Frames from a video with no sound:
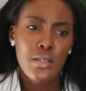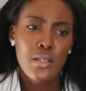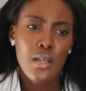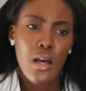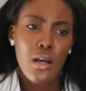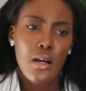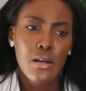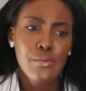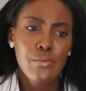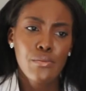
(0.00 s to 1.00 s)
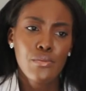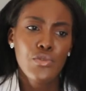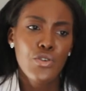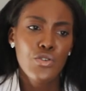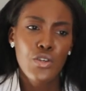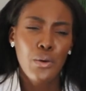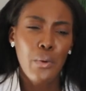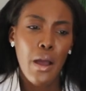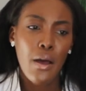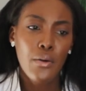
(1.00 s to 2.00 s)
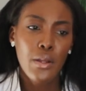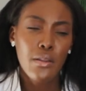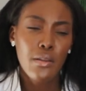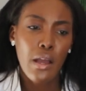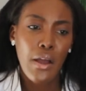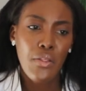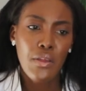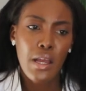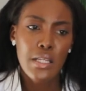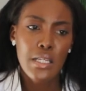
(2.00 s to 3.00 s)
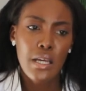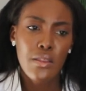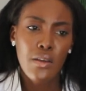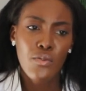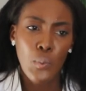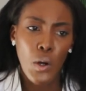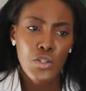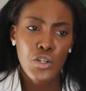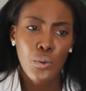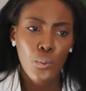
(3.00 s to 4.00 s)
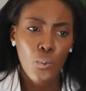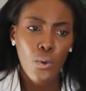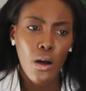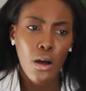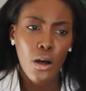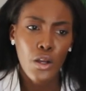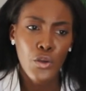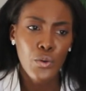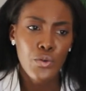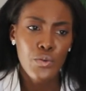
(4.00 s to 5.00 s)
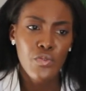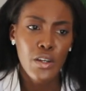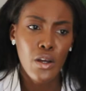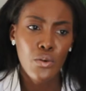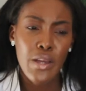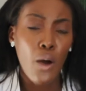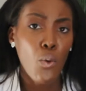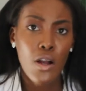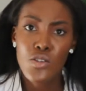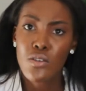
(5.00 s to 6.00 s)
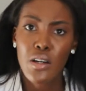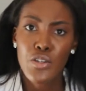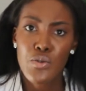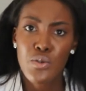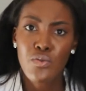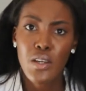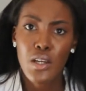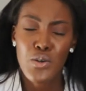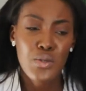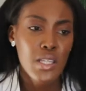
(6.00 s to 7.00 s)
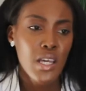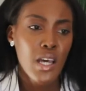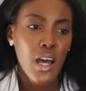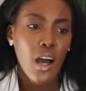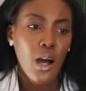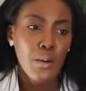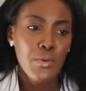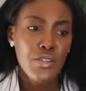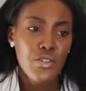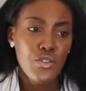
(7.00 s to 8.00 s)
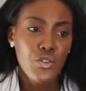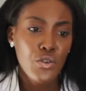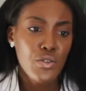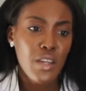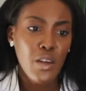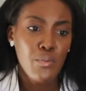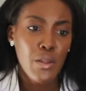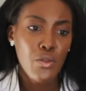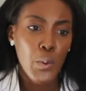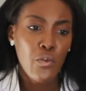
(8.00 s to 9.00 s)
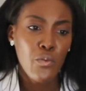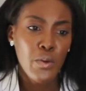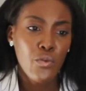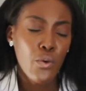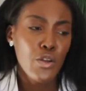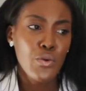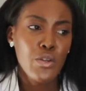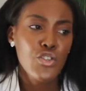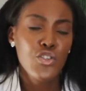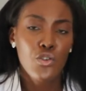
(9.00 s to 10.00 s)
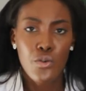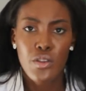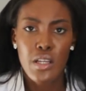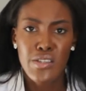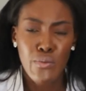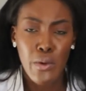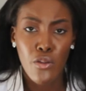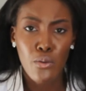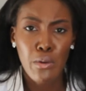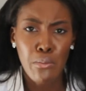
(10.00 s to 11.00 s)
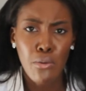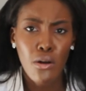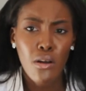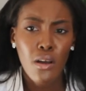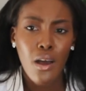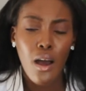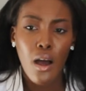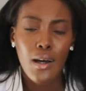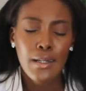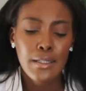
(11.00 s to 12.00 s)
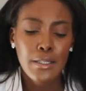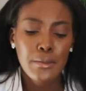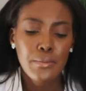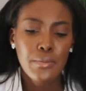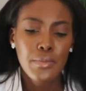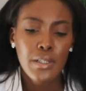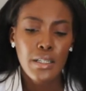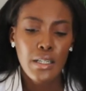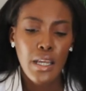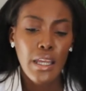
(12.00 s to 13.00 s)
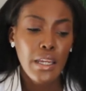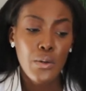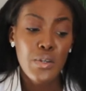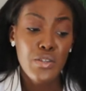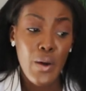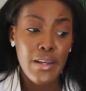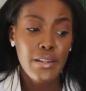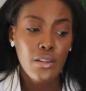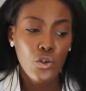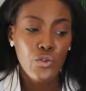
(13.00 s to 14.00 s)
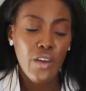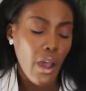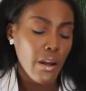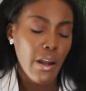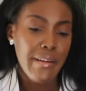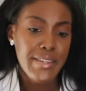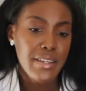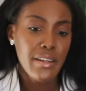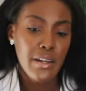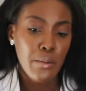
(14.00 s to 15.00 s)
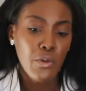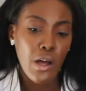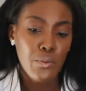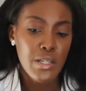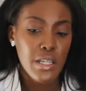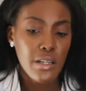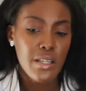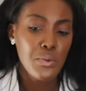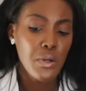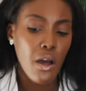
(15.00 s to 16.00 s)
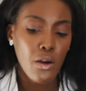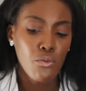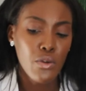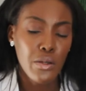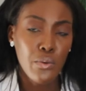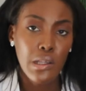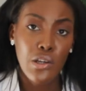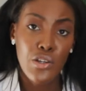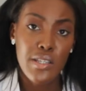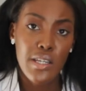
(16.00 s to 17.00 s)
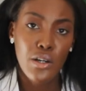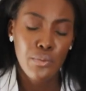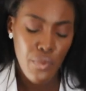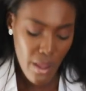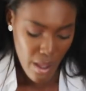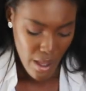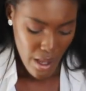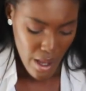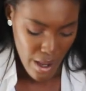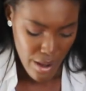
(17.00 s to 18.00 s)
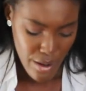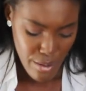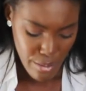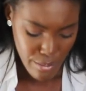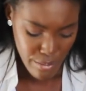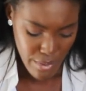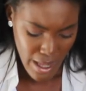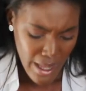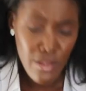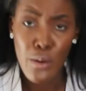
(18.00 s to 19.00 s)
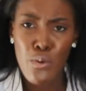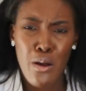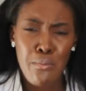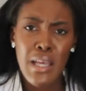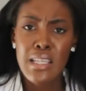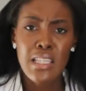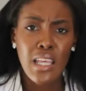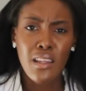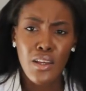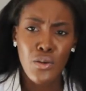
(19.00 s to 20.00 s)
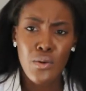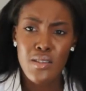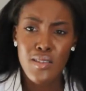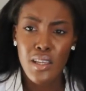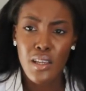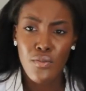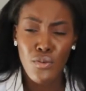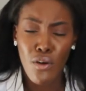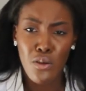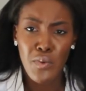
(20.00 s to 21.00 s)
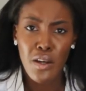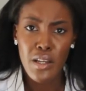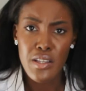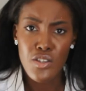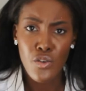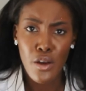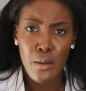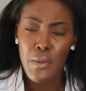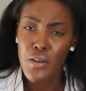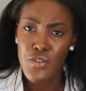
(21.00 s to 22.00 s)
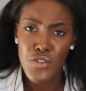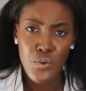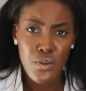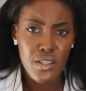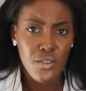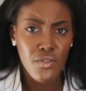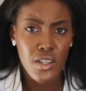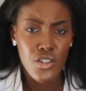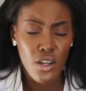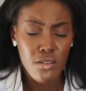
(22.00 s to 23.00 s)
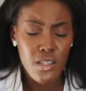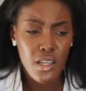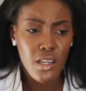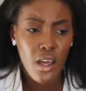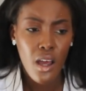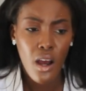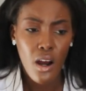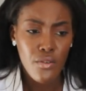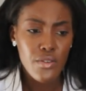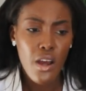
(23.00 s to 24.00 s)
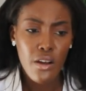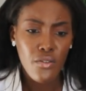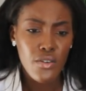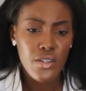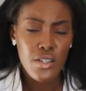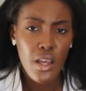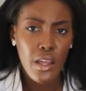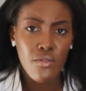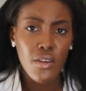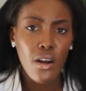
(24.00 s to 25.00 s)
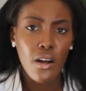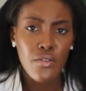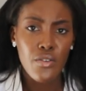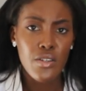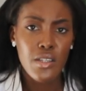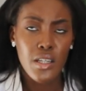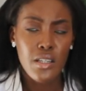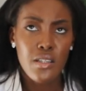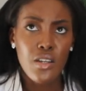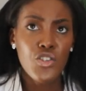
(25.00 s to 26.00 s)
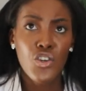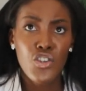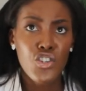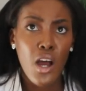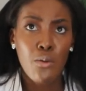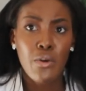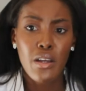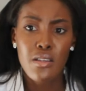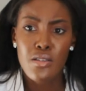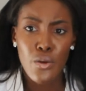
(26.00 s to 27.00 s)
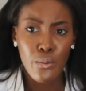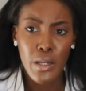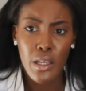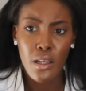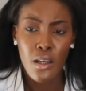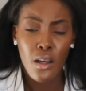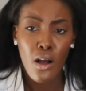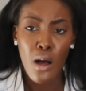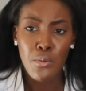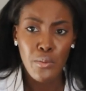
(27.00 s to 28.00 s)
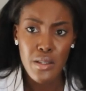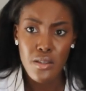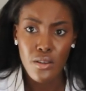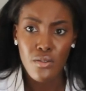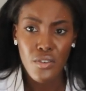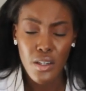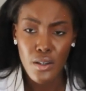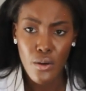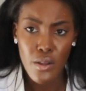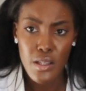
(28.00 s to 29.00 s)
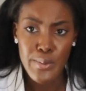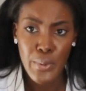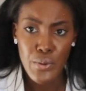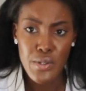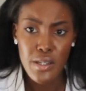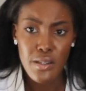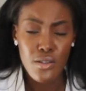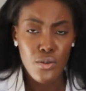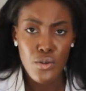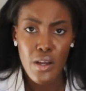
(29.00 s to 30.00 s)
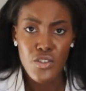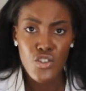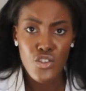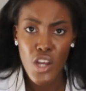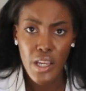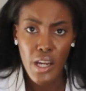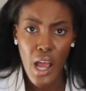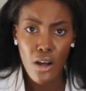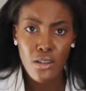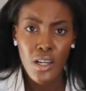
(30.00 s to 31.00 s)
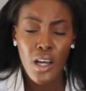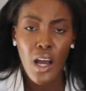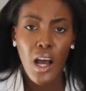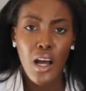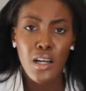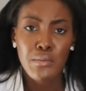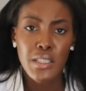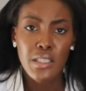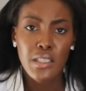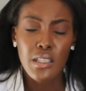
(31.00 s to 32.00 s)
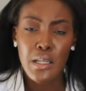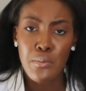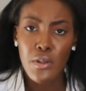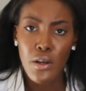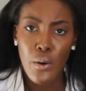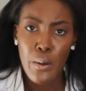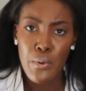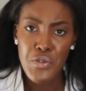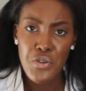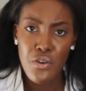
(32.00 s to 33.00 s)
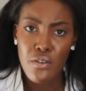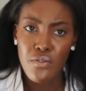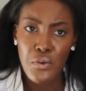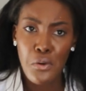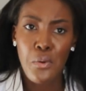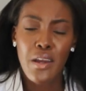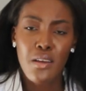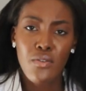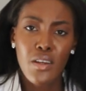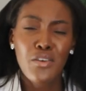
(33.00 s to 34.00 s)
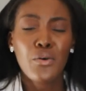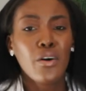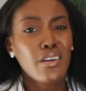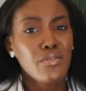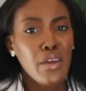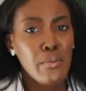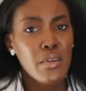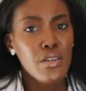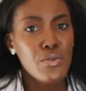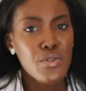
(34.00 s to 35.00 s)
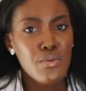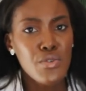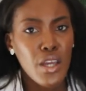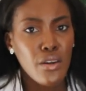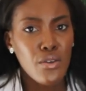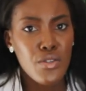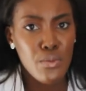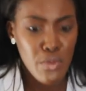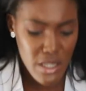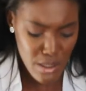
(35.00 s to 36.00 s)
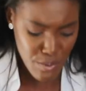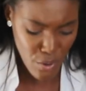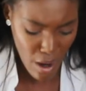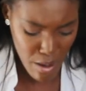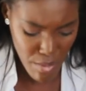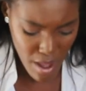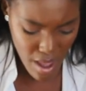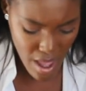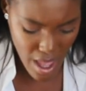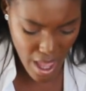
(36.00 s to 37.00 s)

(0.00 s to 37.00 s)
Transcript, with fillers: was um, searching around and I got the idea, I think, from watching a uh, YouTube video. Yeah, watch a lot of YouTube videos because um, there's girls that have been through it before and you can just learn things from other people. Um, and anyway, so I learned that and I did it, and I'm glad we did because we got a really, really good deal. Um, and they were amazing. Like you can see if you follow me on Instagram underscore Tiffany Shelton, our photographers and videographer did such a good job. We get so many compliments on the video that's posted, so you guys should check it out. Um, it's in the link below. I posted our full wedding video on our family YouTube channel, so please subscribe.